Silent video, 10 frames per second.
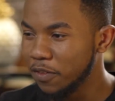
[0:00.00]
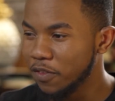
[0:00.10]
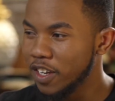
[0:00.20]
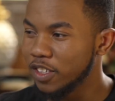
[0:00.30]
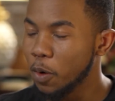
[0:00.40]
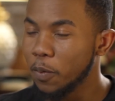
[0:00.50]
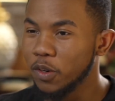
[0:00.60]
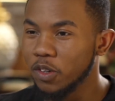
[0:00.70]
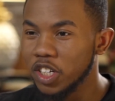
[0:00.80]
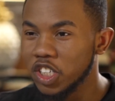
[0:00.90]
first open
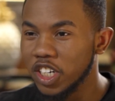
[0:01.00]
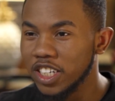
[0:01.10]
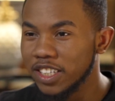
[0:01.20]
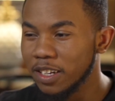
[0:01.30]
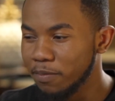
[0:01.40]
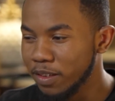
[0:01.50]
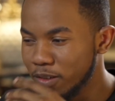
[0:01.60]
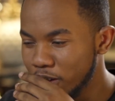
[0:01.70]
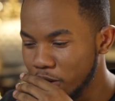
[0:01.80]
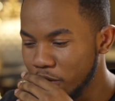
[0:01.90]
audition he sent me
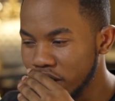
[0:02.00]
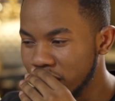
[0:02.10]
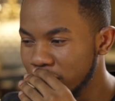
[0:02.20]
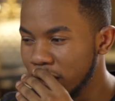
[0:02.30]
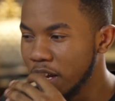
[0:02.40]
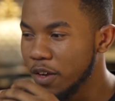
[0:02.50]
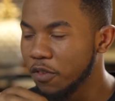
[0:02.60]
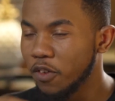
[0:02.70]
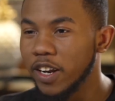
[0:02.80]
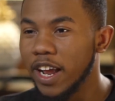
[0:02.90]
to was
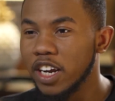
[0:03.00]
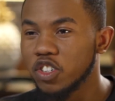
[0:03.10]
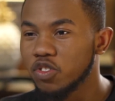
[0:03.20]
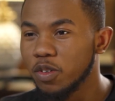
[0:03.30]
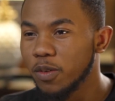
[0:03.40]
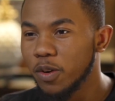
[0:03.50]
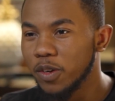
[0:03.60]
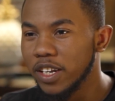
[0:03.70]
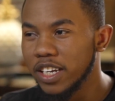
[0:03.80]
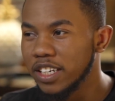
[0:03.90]
for an extra
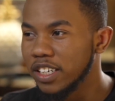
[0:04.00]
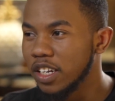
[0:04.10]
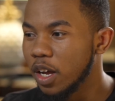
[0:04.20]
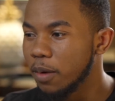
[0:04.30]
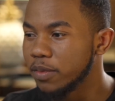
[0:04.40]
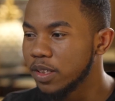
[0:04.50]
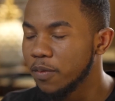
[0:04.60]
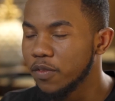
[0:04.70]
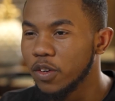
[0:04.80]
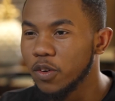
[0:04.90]
role in
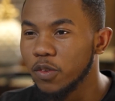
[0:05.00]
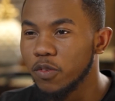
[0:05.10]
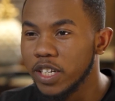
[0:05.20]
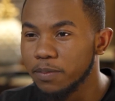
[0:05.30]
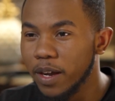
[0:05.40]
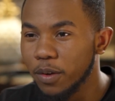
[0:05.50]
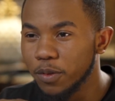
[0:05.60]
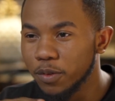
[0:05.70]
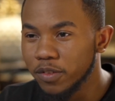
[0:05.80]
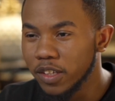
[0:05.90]
something called Raised by
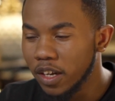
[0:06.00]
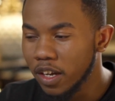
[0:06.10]
Wolves.